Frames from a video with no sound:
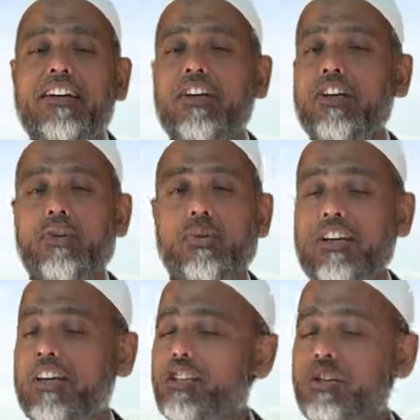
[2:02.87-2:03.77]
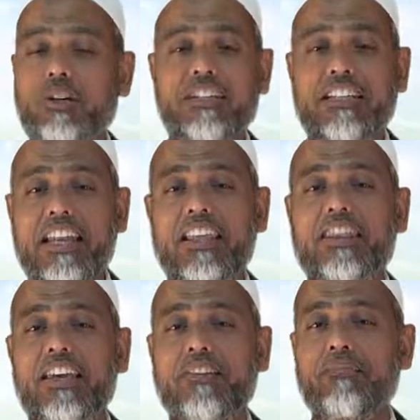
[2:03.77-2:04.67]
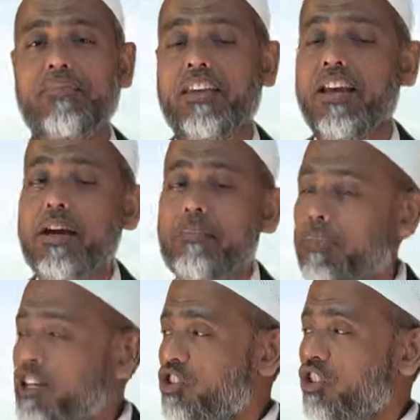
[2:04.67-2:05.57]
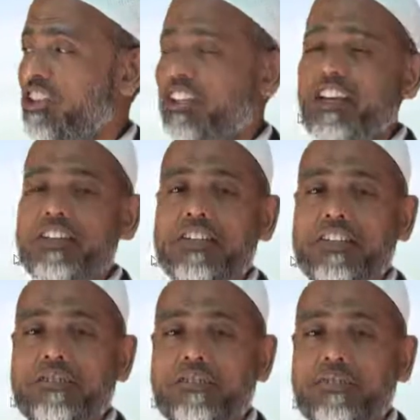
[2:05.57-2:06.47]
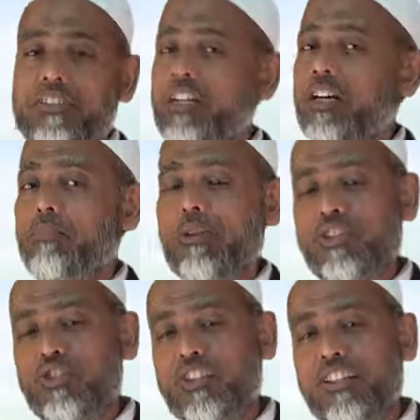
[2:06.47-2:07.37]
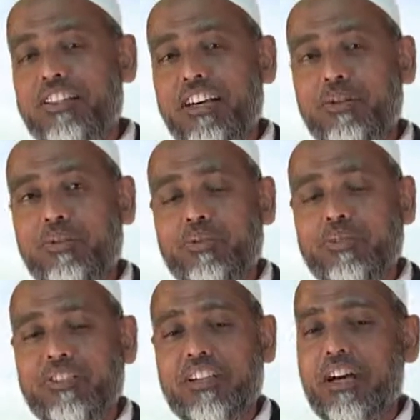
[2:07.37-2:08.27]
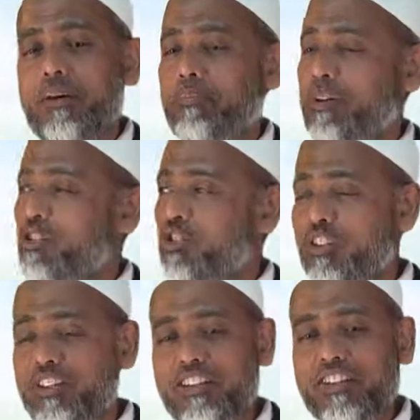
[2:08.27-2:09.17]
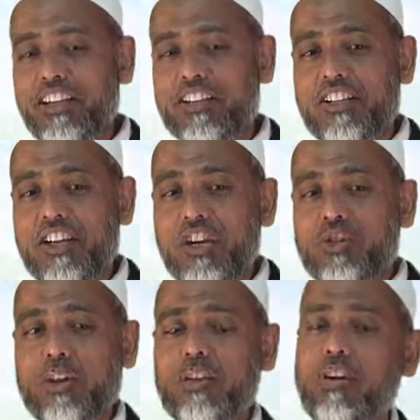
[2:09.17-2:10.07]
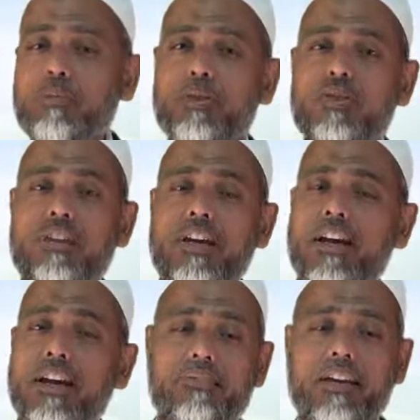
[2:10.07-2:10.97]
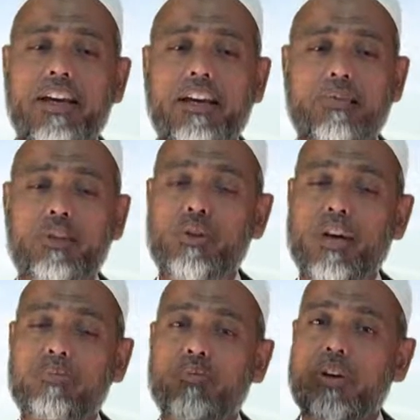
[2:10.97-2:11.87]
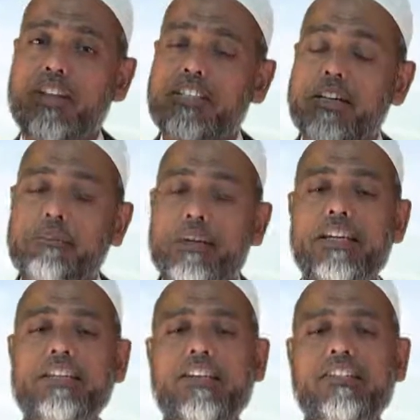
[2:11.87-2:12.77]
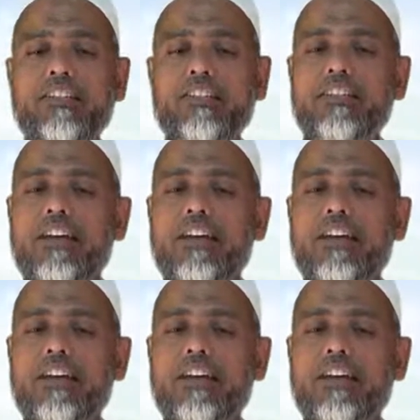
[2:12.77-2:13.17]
You cannot shorten anything. Masjid in Hindi, masjid in Telugu, masjid in Greek. So in almost every language you have to write complete letters.